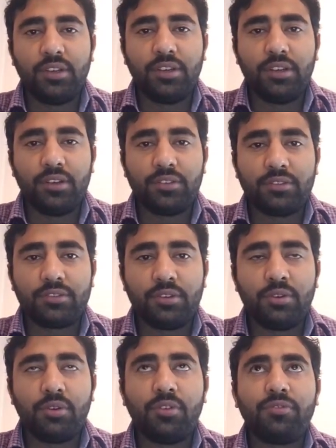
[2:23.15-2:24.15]
Uh,
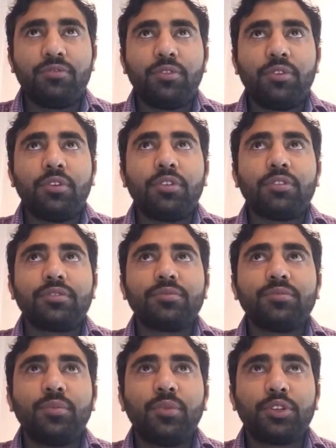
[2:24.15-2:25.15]
so for
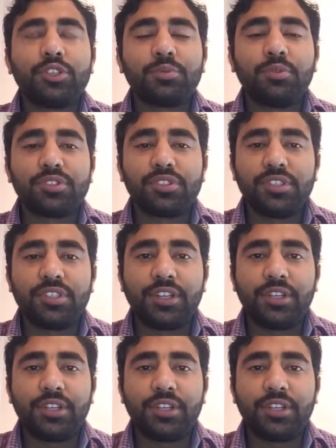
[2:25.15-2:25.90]
motorsports engineering,